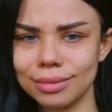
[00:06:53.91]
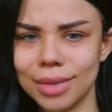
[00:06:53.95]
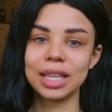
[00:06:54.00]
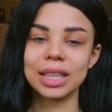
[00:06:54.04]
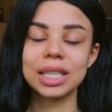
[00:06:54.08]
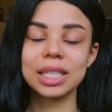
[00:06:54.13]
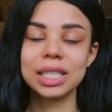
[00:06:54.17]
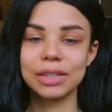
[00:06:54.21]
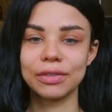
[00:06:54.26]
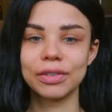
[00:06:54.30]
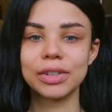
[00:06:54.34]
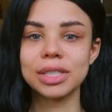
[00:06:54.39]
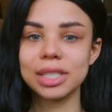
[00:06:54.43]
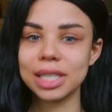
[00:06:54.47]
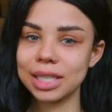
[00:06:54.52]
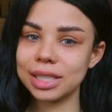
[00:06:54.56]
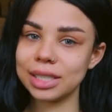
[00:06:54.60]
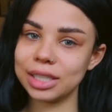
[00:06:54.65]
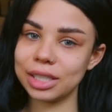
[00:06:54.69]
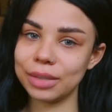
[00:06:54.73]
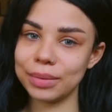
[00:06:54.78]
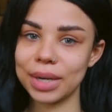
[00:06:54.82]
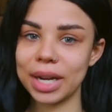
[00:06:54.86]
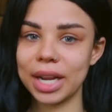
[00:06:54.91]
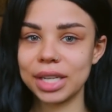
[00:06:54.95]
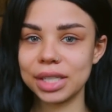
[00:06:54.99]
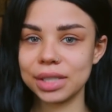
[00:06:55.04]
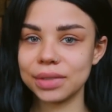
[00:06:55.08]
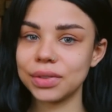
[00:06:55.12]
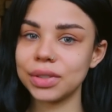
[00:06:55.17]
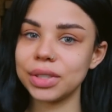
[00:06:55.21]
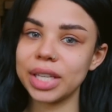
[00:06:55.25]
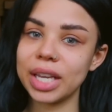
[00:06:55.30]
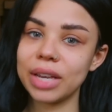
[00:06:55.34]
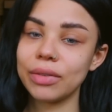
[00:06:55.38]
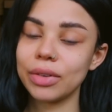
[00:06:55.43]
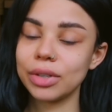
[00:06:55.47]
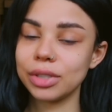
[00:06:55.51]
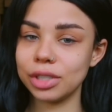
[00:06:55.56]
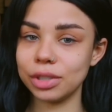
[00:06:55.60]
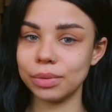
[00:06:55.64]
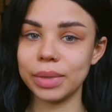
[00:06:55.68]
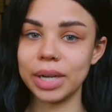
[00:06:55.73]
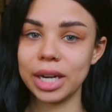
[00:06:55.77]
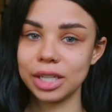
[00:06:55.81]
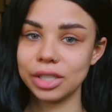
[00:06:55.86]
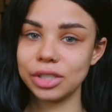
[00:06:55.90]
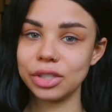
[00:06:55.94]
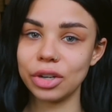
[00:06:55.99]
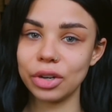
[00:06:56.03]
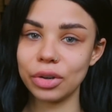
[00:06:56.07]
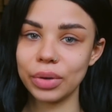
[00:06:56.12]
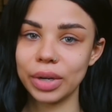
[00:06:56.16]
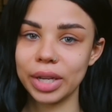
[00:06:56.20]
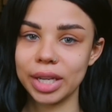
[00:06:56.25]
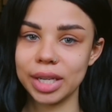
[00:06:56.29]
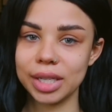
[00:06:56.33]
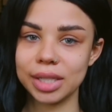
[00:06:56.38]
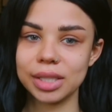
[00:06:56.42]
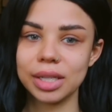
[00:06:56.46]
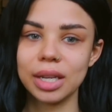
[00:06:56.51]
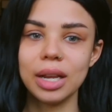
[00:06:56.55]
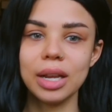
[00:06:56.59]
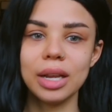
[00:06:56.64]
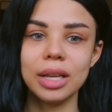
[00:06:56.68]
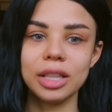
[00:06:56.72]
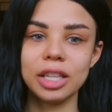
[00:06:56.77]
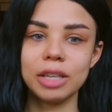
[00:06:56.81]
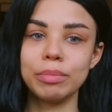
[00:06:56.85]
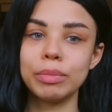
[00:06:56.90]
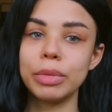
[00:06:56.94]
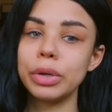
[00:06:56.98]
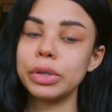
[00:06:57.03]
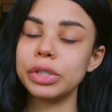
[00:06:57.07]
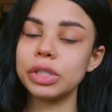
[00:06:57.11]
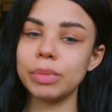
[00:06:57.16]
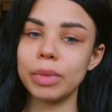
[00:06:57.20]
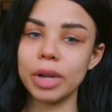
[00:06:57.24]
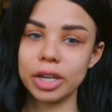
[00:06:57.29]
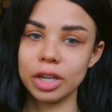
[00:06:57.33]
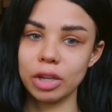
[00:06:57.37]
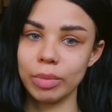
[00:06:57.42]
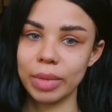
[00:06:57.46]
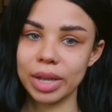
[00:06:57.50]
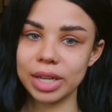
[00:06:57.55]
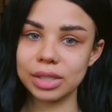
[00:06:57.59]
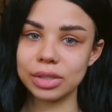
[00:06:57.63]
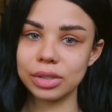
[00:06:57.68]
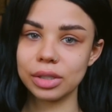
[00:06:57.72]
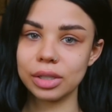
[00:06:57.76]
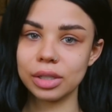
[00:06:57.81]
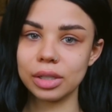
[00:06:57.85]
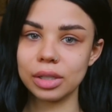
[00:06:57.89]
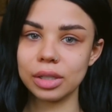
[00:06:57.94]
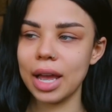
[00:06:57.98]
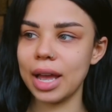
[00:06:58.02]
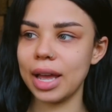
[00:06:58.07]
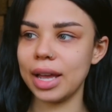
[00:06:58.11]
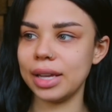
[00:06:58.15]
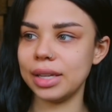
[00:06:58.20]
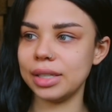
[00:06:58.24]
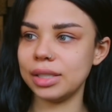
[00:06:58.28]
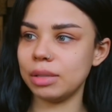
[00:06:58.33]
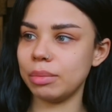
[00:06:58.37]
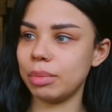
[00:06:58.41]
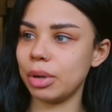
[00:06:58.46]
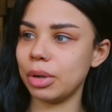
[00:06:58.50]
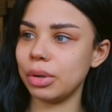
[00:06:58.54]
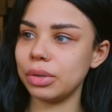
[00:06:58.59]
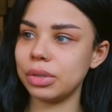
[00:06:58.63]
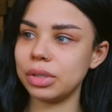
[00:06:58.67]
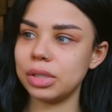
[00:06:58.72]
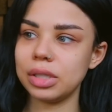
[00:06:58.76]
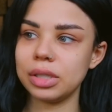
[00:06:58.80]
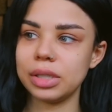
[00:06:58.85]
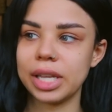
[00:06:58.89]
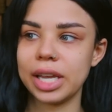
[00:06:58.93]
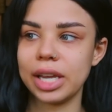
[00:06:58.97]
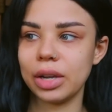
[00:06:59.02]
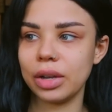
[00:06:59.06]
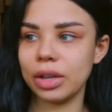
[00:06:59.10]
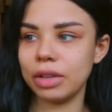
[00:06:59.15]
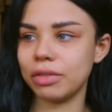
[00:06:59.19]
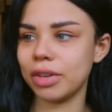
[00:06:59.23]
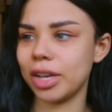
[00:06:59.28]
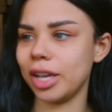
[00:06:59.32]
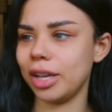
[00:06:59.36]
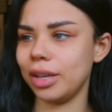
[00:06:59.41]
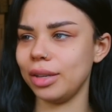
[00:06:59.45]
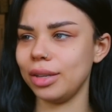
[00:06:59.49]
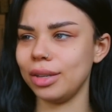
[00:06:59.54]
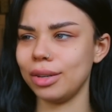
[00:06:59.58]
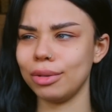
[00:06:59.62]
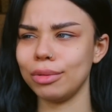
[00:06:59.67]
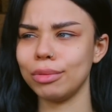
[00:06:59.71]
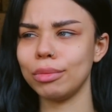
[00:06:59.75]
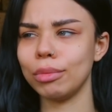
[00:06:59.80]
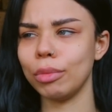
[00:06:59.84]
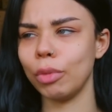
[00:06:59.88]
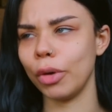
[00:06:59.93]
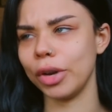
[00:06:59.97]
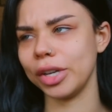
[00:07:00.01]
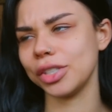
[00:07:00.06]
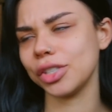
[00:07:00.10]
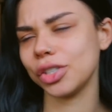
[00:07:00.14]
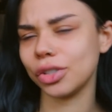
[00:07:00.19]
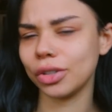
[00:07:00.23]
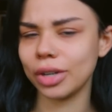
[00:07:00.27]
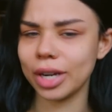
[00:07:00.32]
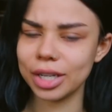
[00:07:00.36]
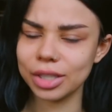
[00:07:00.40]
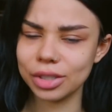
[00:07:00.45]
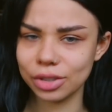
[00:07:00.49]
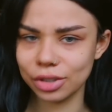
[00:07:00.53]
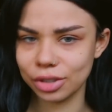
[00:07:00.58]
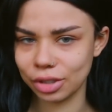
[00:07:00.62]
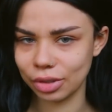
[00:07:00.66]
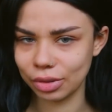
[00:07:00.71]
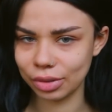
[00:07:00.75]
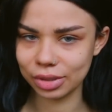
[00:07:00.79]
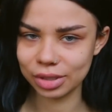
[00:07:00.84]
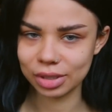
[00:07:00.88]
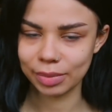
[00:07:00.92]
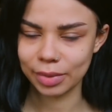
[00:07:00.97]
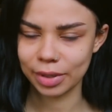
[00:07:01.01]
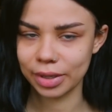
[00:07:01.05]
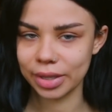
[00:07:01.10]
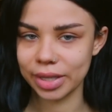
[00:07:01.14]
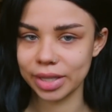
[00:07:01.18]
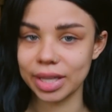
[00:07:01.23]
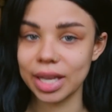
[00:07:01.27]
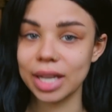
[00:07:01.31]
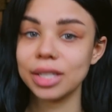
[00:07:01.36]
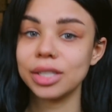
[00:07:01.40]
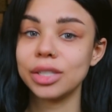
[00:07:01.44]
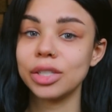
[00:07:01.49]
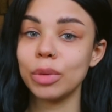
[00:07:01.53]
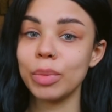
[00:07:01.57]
The difference I see when I exfoliate versus when I don't is the most monumental, as opposed to like if I, you know, moisturize or don't or something like that.